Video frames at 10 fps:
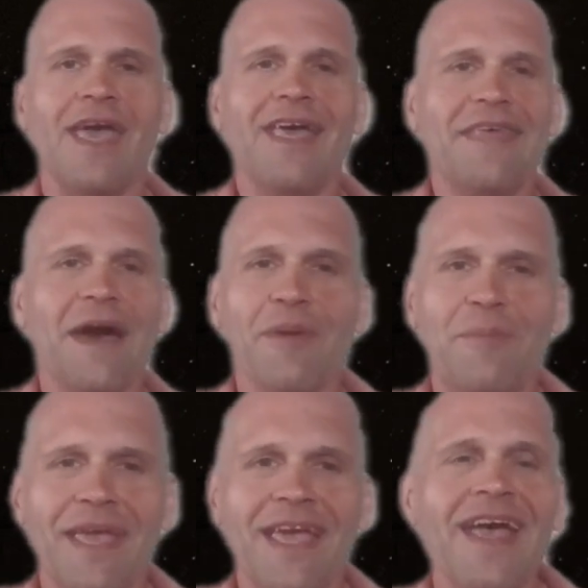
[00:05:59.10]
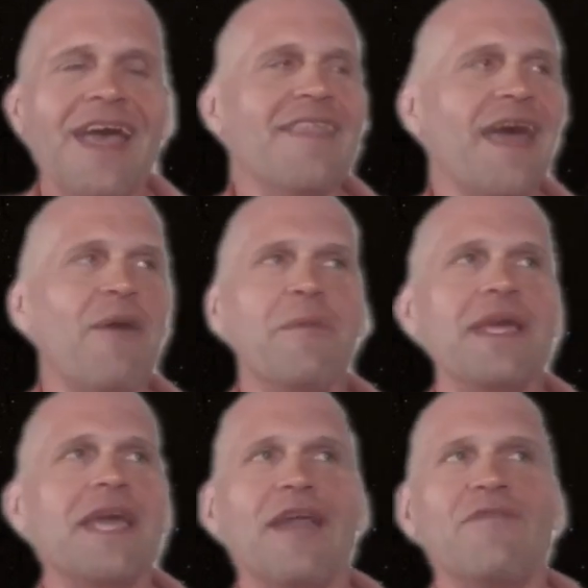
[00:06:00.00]
And that would
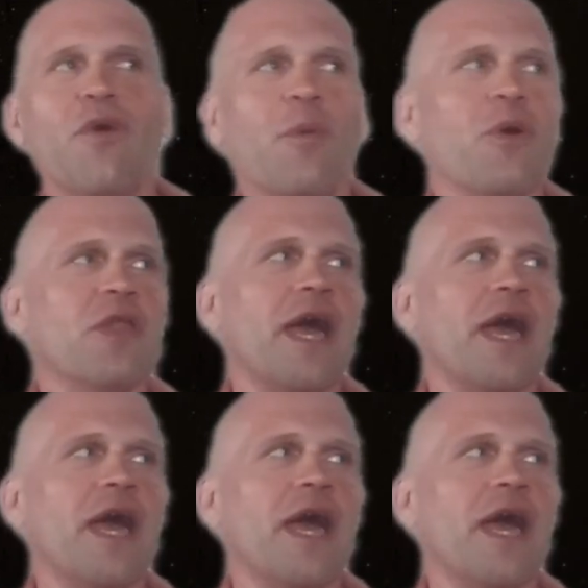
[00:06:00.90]
be kind of normal.